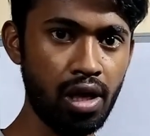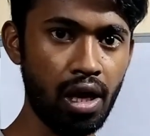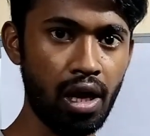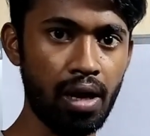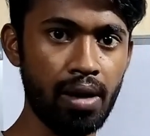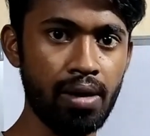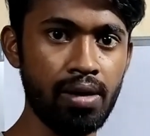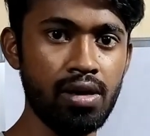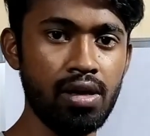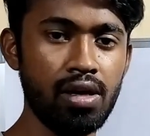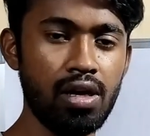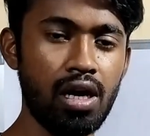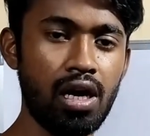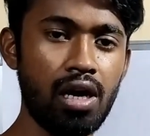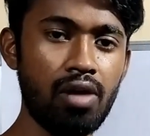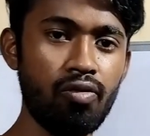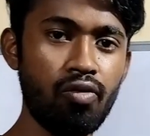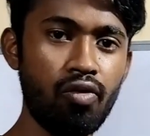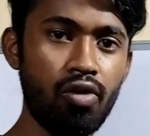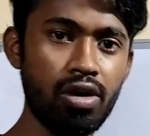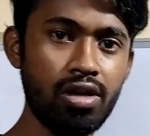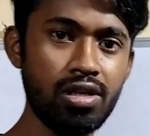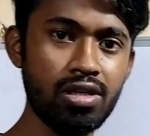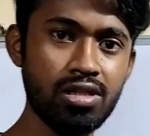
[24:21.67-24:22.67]
Okay,
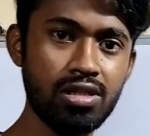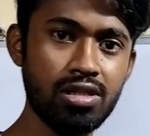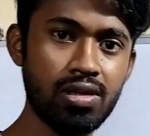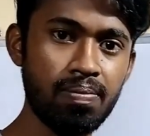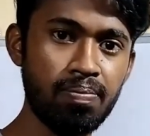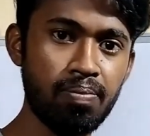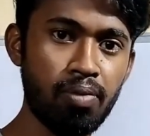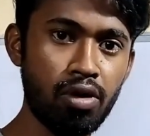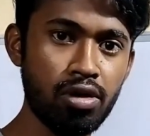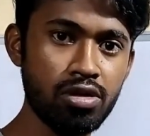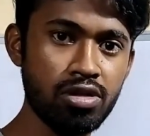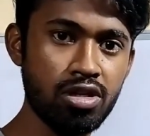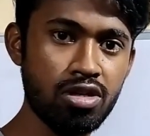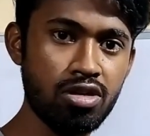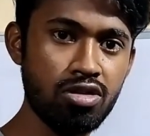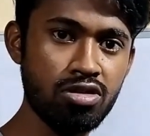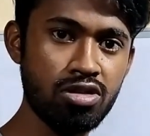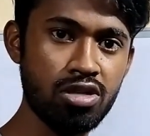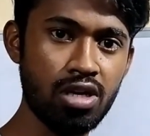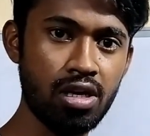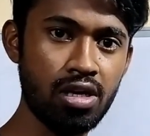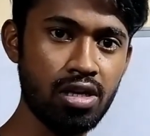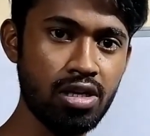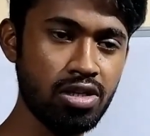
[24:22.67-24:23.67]
and what is the
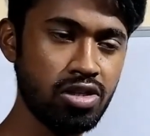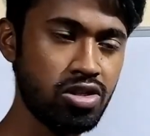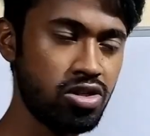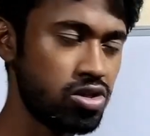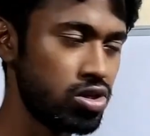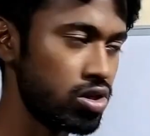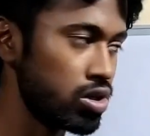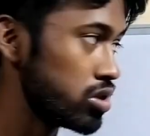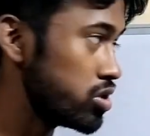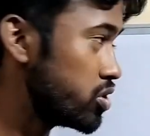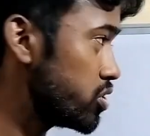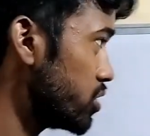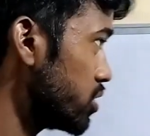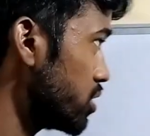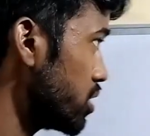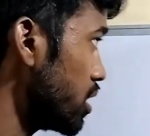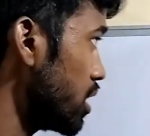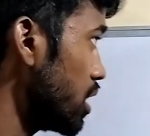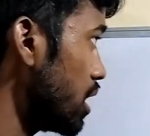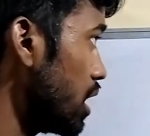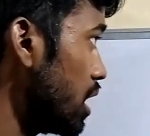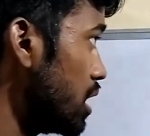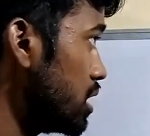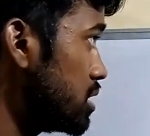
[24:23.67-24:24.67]
positive sentence
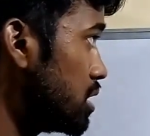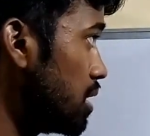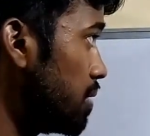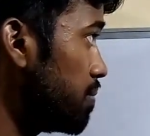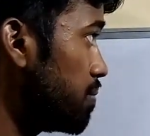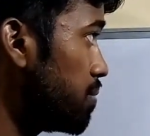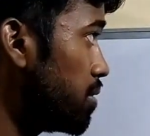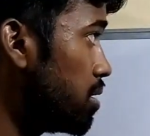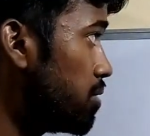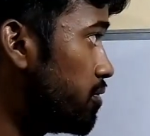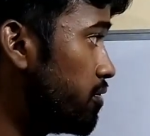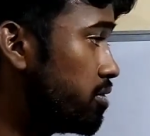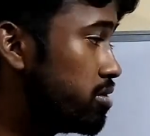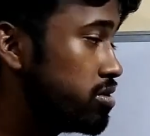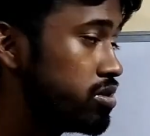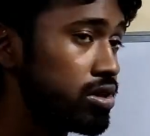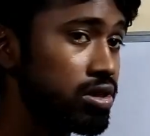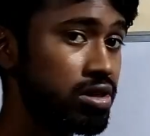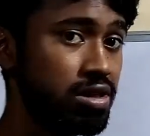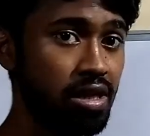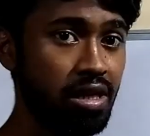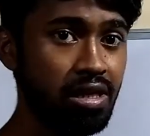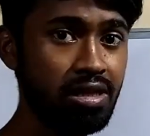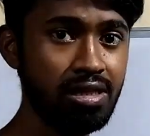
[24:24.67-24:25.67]
structure in simple
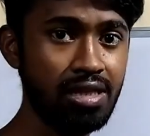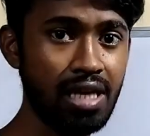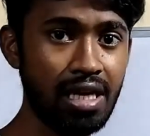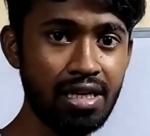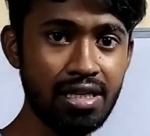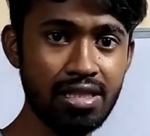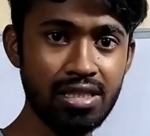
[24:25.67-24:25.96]
future tense?